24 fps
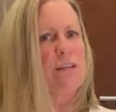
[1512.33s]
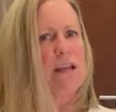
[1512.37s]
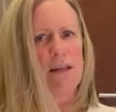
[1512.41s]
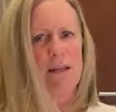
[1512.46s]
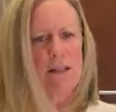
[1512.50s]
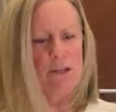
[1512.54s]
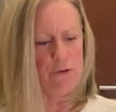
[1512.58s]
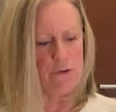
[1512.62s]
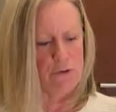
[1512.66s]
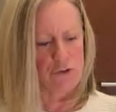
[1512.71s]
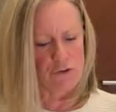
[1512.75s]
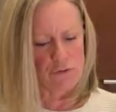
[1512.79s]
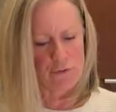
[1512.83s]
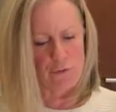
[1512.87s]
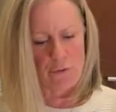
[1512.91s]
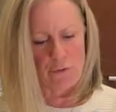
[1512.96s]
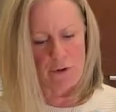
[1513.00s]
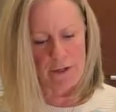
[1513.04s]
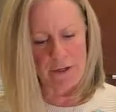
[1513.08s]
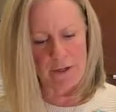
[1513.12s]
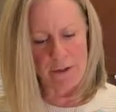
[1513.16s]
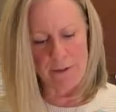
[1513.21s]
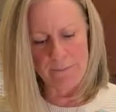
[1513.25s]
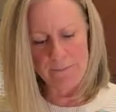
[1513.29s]
any neutral
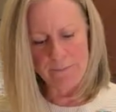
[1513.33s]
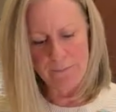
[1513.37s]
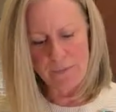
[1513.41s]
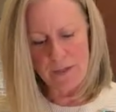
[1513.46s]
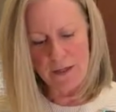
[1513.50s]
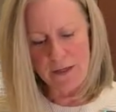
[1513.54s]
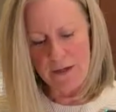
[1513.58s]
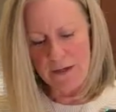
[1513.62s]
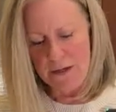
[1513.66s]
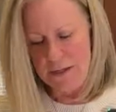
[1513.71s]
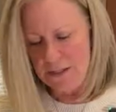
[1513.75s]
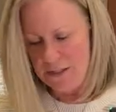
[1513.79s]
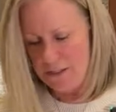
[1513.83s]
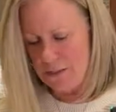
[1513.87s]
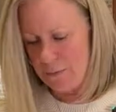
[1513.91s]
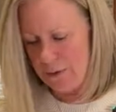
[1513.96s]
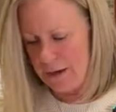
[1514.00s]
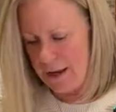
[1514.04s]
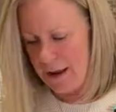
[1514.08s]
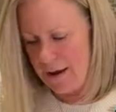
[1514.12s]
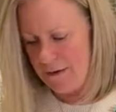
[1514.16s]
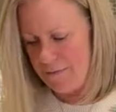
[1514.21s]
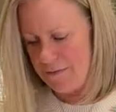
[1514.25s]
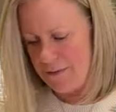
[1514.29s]
oil, so I
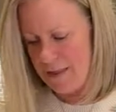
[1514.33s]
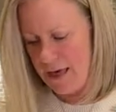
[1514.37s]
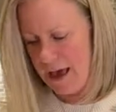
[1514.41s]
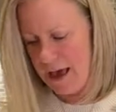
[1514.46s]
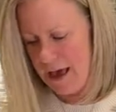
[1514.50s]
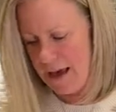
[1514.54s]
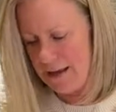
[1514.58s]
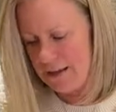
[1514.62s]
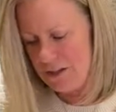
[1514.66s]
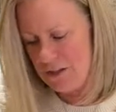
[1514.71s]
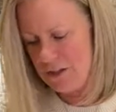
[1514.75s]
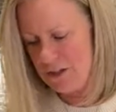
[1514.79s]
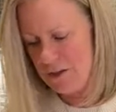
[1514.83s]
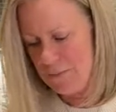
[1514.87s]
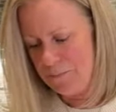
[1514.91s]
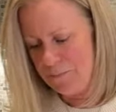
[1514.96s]
have that.